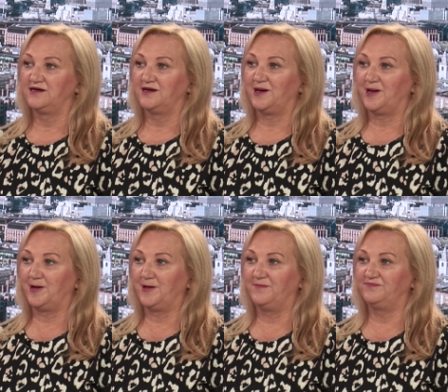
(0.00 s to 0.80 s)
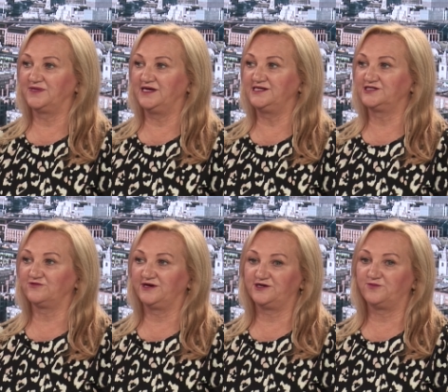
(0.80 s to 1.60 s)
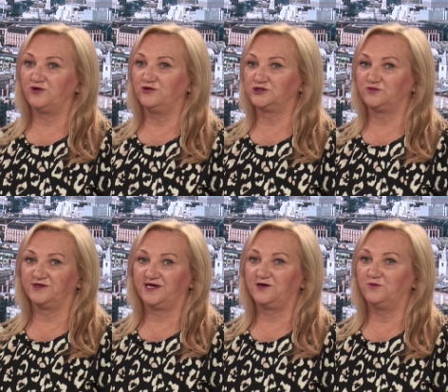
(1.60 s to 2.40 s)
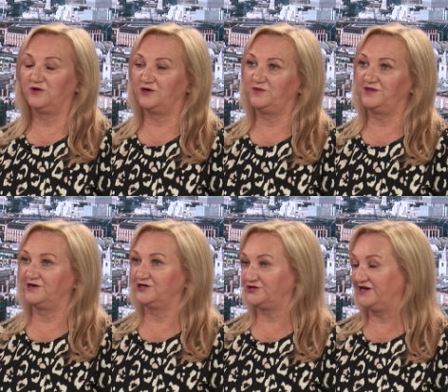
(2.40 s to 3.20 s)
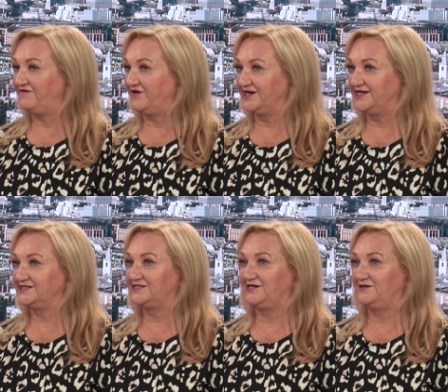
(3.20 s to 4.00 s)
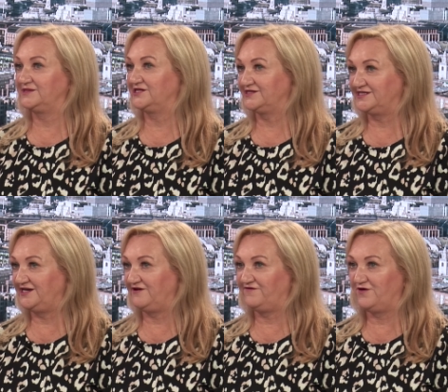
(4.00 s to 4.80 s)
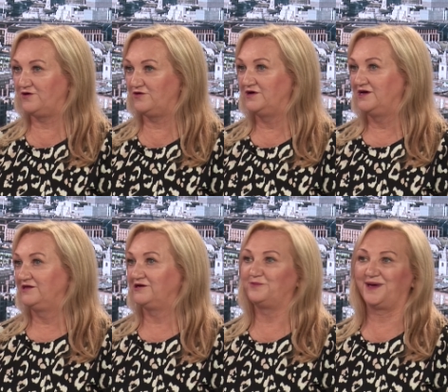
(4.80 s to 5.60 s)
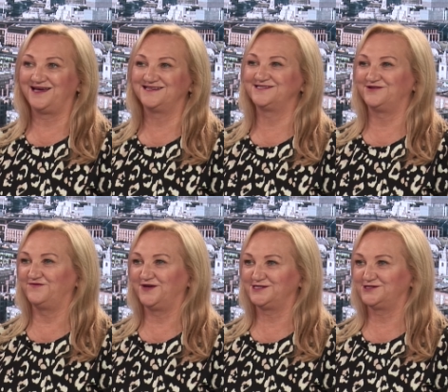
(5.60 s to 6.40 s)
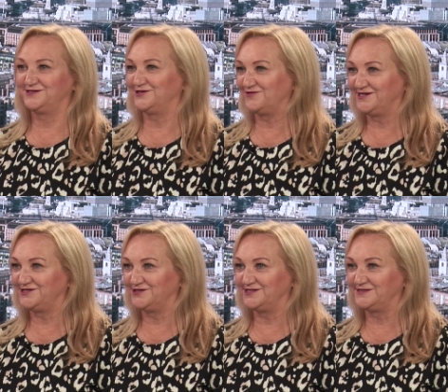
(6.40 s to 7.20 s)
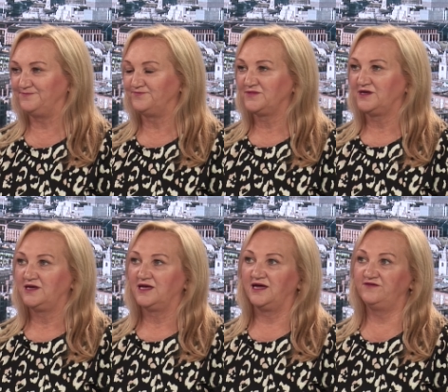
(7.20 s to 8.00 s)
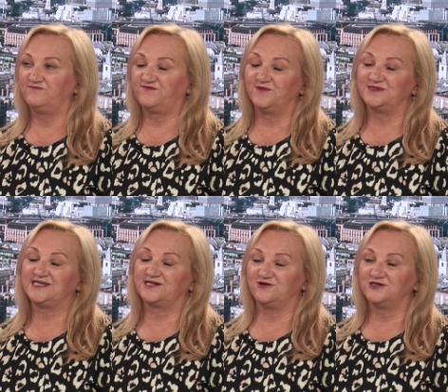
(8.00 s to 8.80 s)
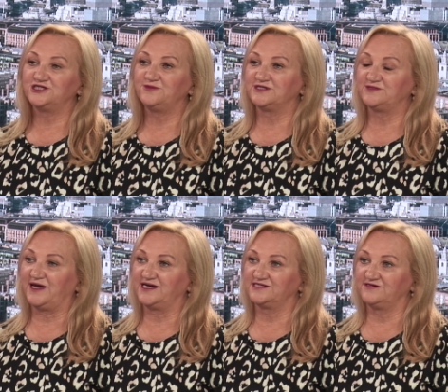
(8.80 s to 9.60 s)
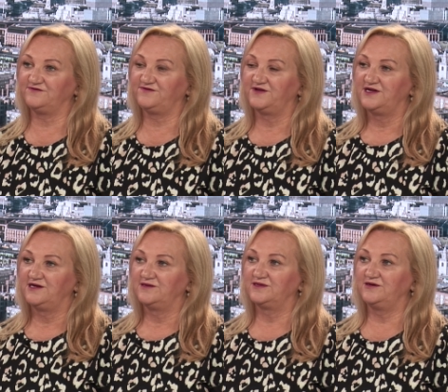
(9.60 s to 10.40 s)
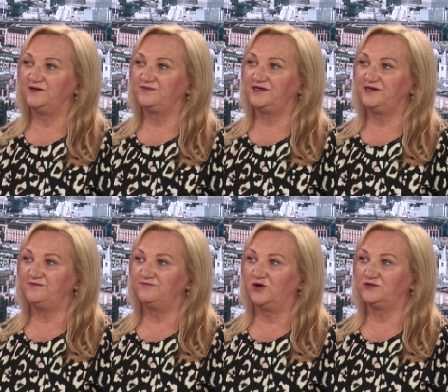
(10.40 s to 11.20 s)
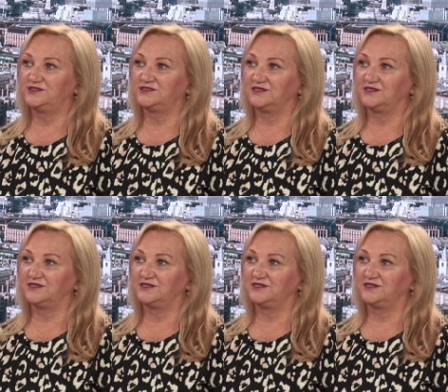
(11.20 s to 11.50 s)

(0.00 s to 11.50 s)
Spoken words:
an integrated approach where they can work with their trade finance teams, their CFO, their banks, their investors and creditors. And from a technology perspective, the most